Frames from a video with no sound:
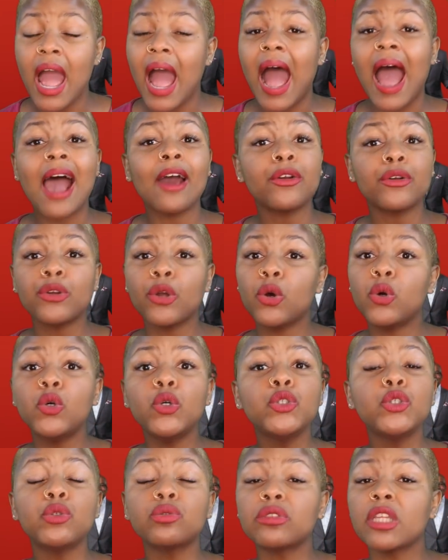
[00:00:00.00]
I don't know
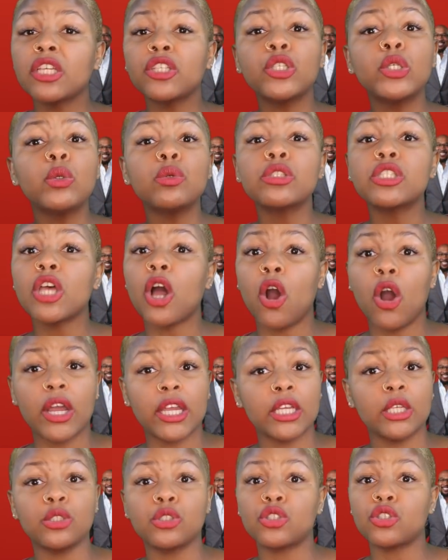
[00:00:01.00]
who you think you
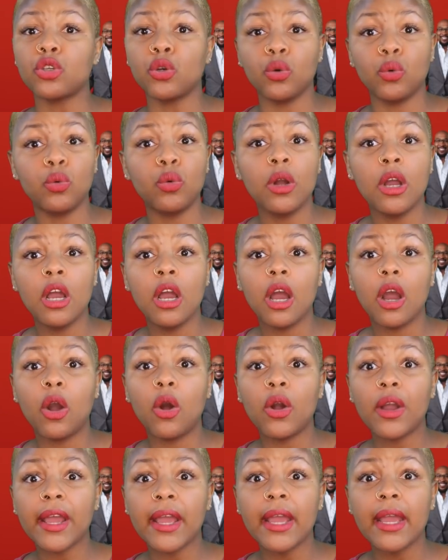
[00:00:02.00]
talking to,
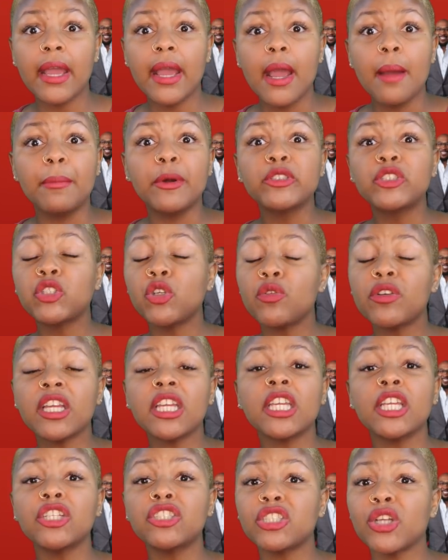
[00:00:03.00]
okay? But you
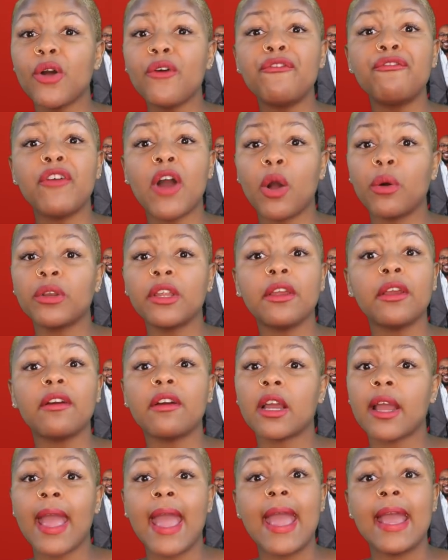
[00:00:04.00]
can get your
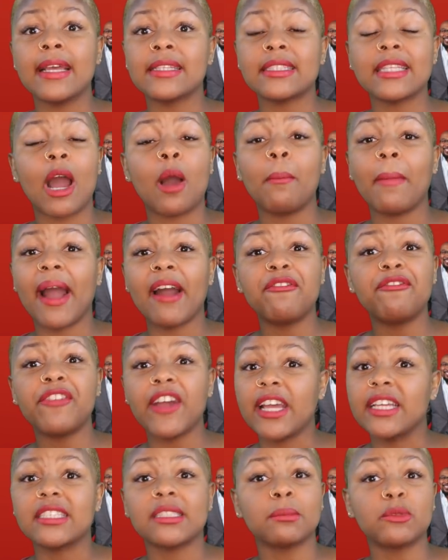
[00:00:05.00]
phony ass out my
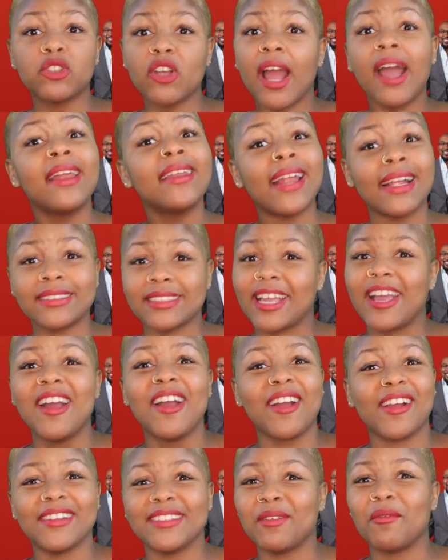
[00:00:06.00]
face. I'm trying not to
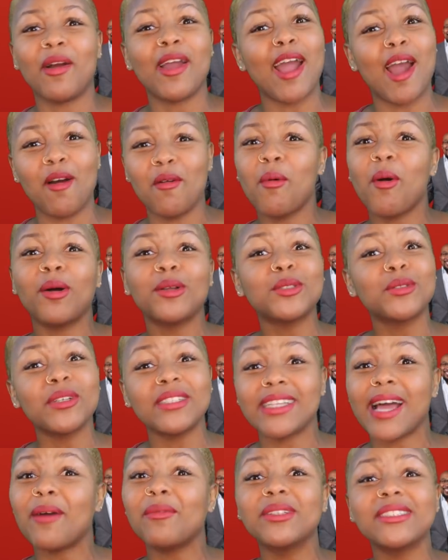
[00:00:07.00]
turn the way I want to
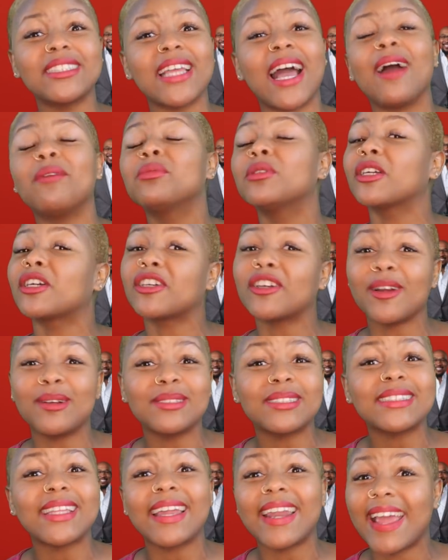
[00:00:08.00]
because I would have
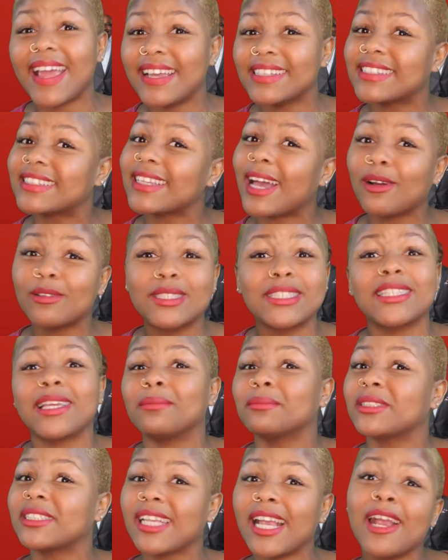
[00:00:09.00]
cursed that ass out
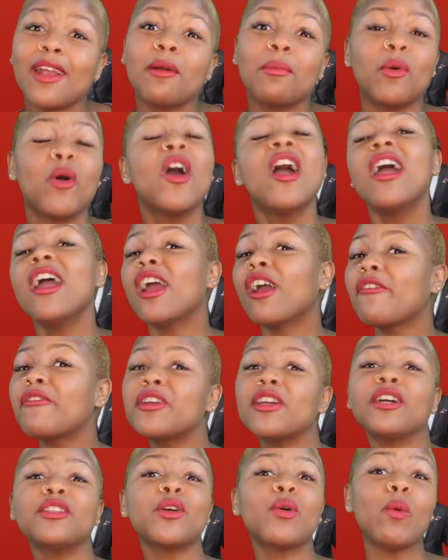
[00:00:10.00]
something terrible.
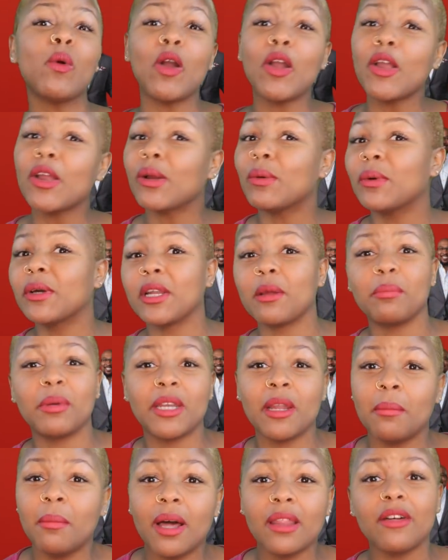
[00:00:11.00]
Every other word would have
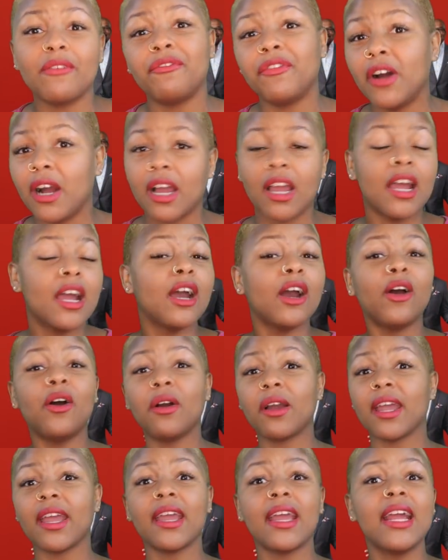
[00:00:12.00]
been a motherfucker,
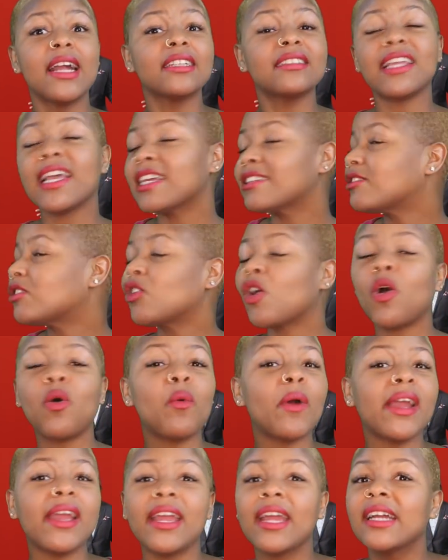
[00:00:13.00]
okay? There's
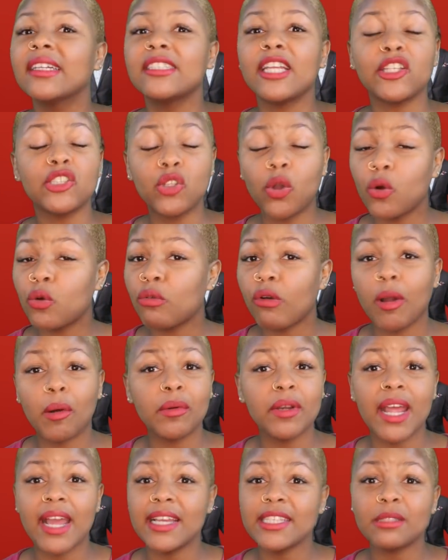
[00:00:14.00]
no way that no
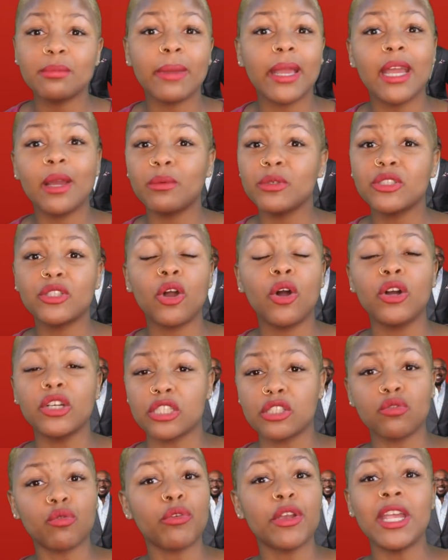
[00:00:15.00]
grown-ass man was going
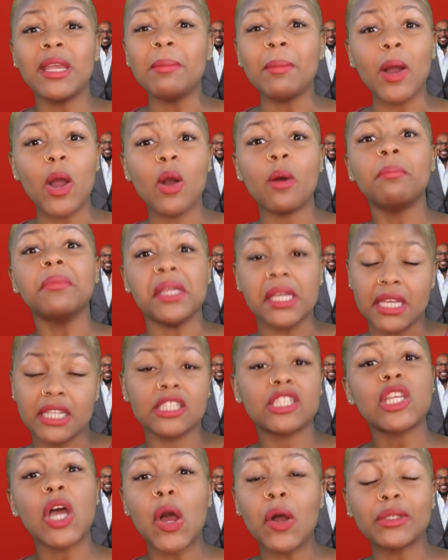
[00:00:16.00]
to scream on me
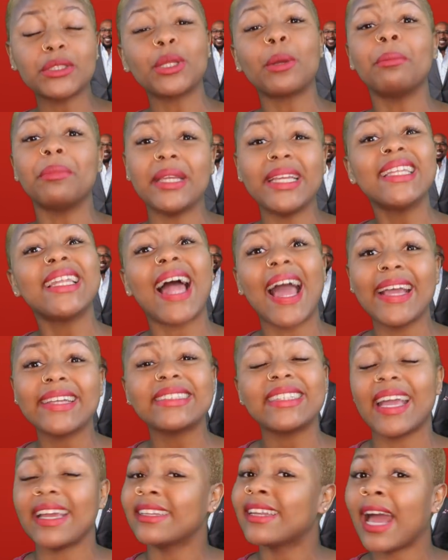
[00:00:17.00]
and talk to me
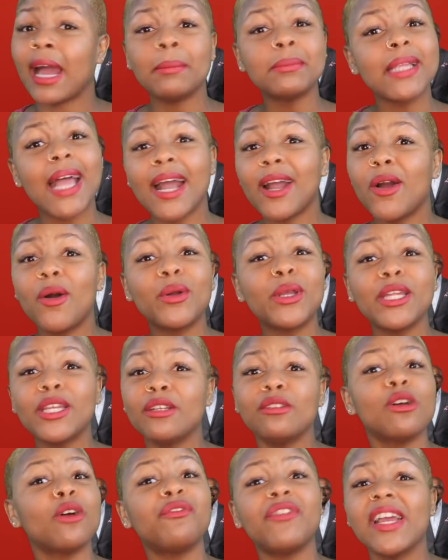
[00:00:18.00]
like that. Now, I'm not going to
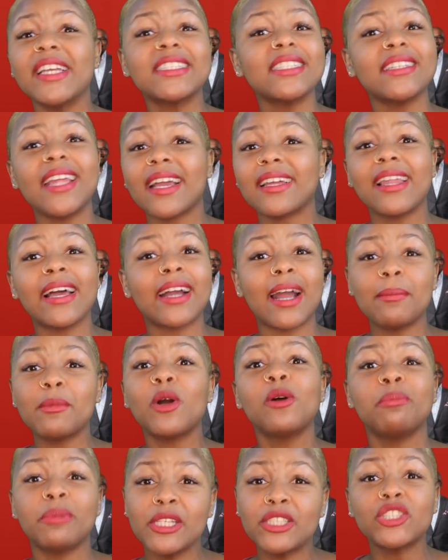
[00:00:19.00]
get in your face and act like I'm
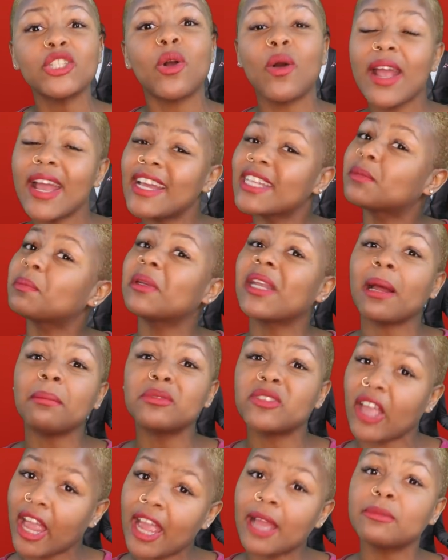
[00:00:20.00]
going to beat your ass, but
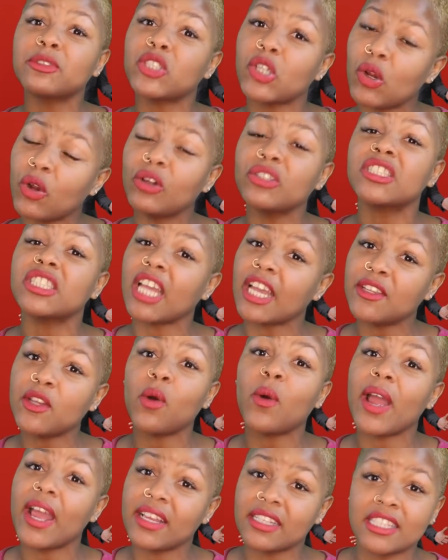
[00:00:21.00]
I'm damn sure going to tear
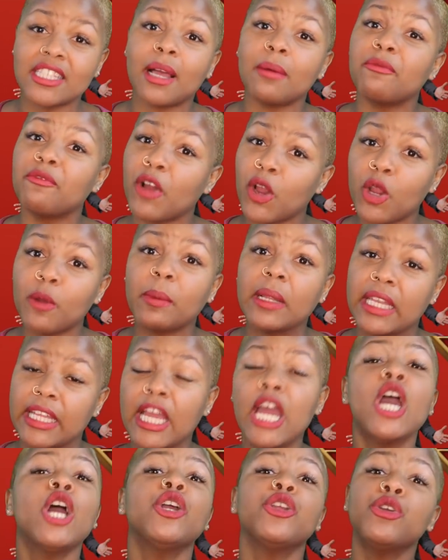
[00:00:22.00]
your ass up
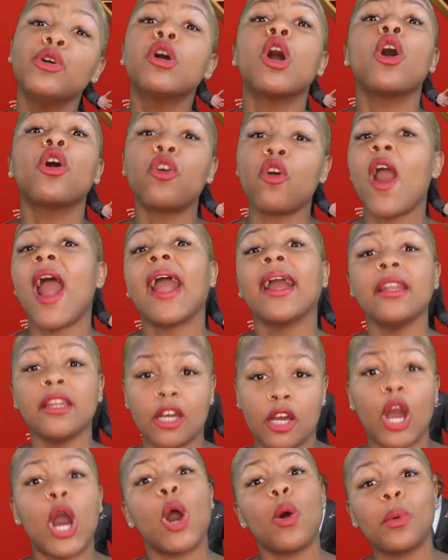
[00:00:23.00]
verbally. You going to cry in
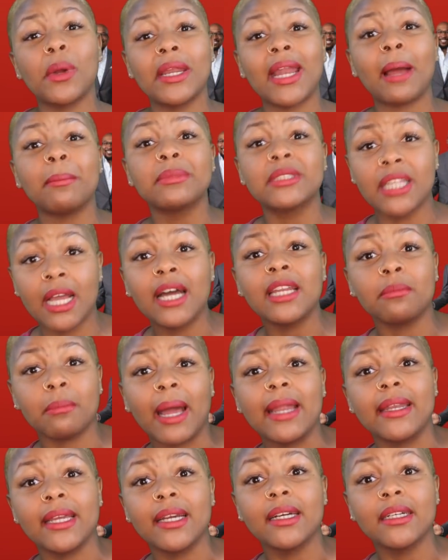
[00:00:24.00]
the car when I'm done,
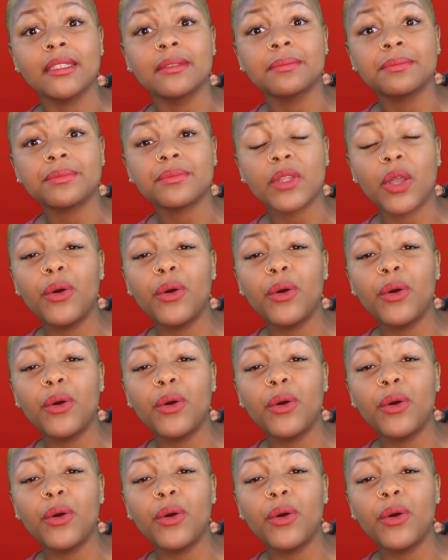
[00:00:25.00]
my nigga.